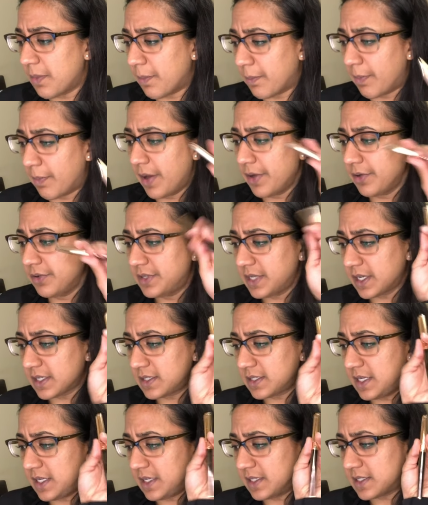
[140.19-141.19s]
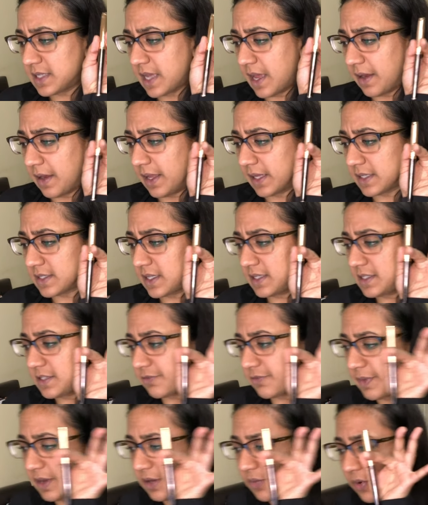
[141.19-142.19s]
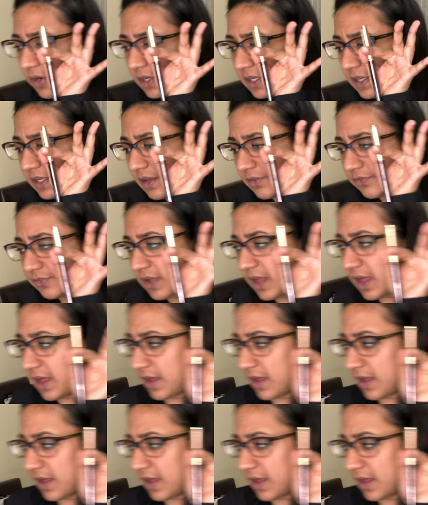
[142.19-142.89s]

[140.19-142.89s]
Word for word: modern techniques, and extensive metalworking have